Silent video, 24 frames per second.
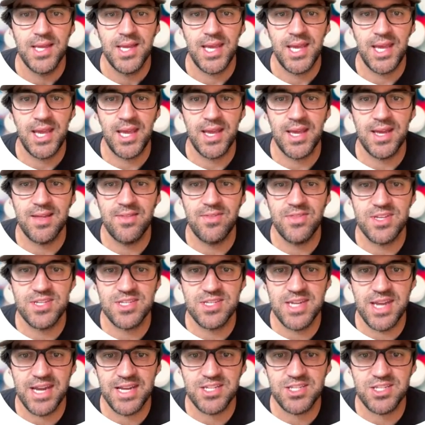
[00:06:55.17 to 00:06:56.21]
And
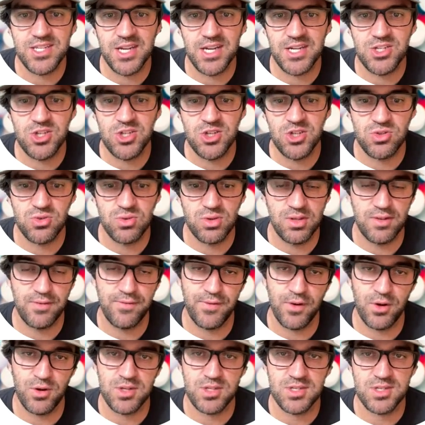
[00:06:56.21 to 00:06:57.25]
this next section is really
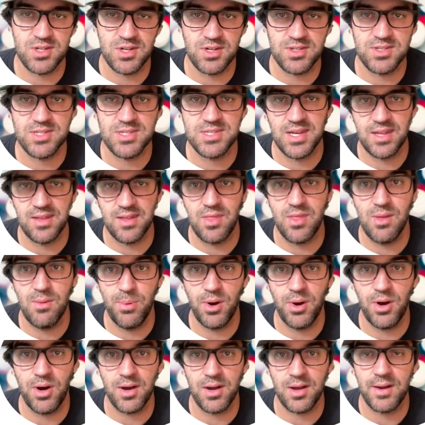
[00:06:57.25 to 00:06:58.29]
focused on selling the
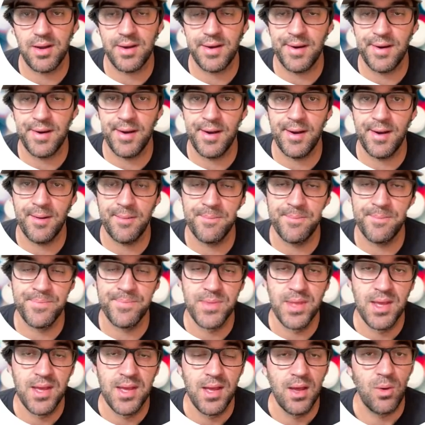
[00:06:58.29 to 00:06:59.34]
book.
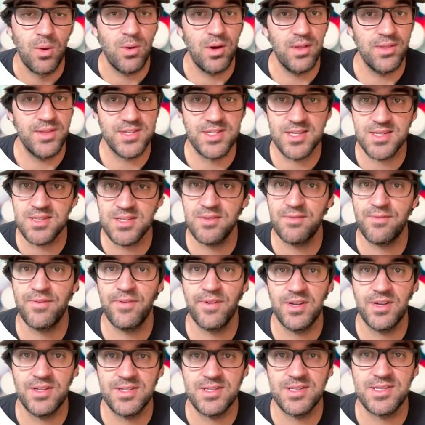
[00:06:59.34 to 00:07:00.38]
While this isn't
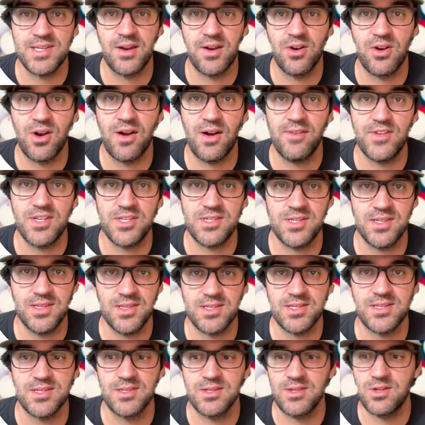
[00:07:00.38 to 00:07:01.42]
front and center, obviously
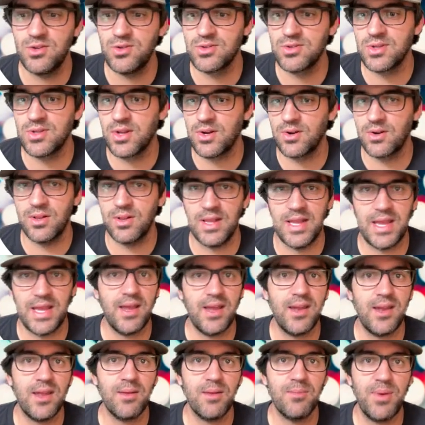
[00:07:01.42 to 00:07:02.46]
this is a newsletter
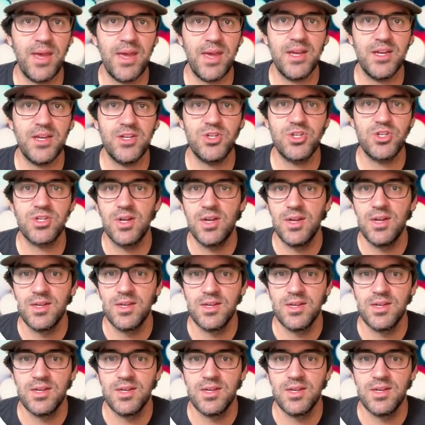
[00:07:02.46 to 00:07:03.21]
landing page.